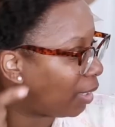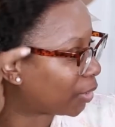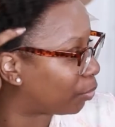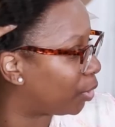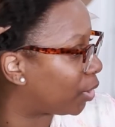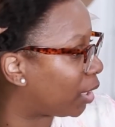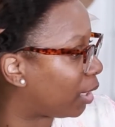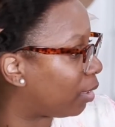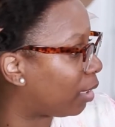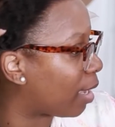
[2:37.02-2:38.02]
That looks real
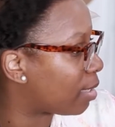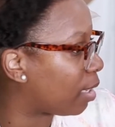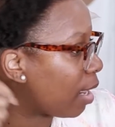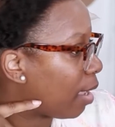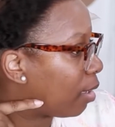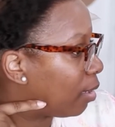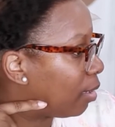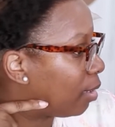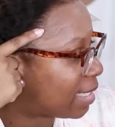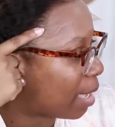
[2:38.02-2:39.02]
good. Y'all see that?
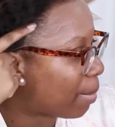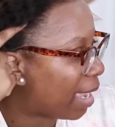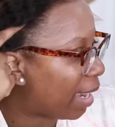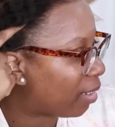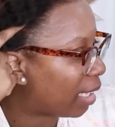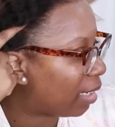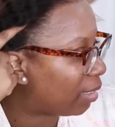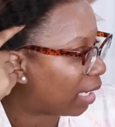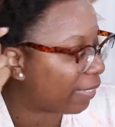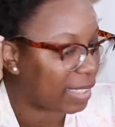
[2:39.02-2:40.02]
Is that my
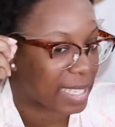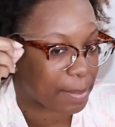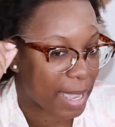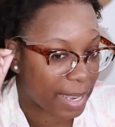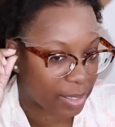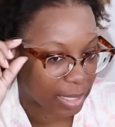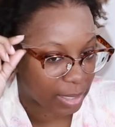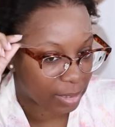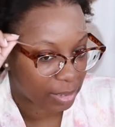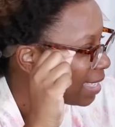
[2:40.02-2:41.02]
hairline? I think that's my
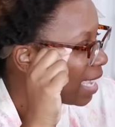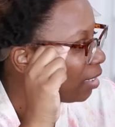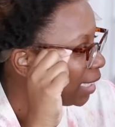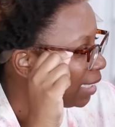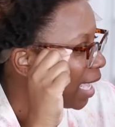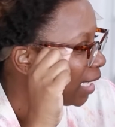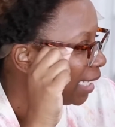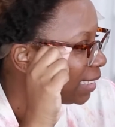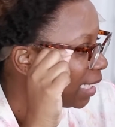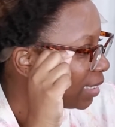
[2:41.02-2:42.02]
hairline. That's how thin that
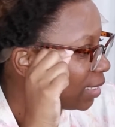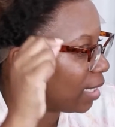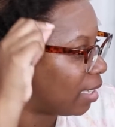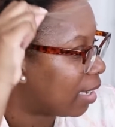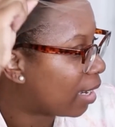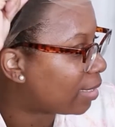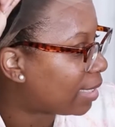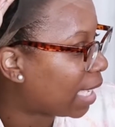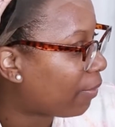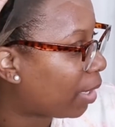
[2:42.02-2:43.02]
lace is. Cause
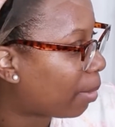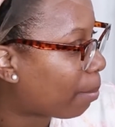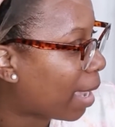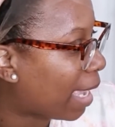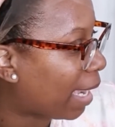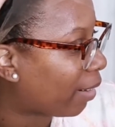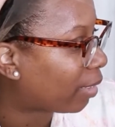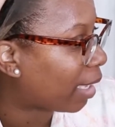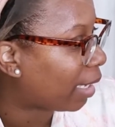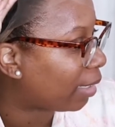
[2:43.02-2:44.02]
it's giving my
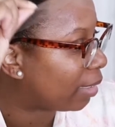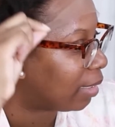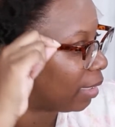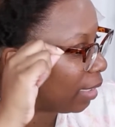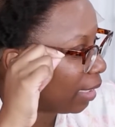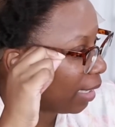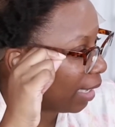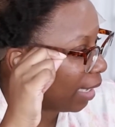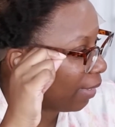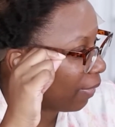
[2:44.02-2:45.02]
hairline
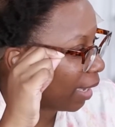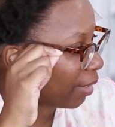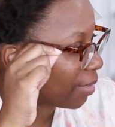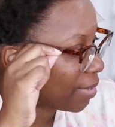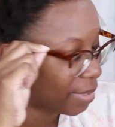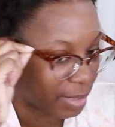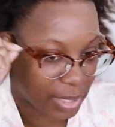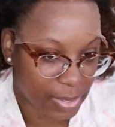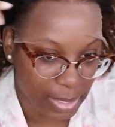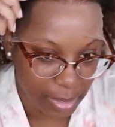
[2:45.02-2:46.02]
and theirs.
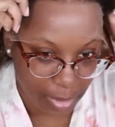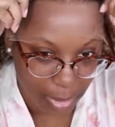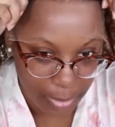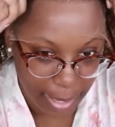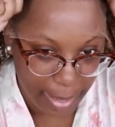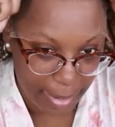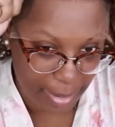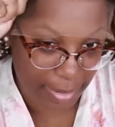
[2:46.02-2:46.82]
You see, okay.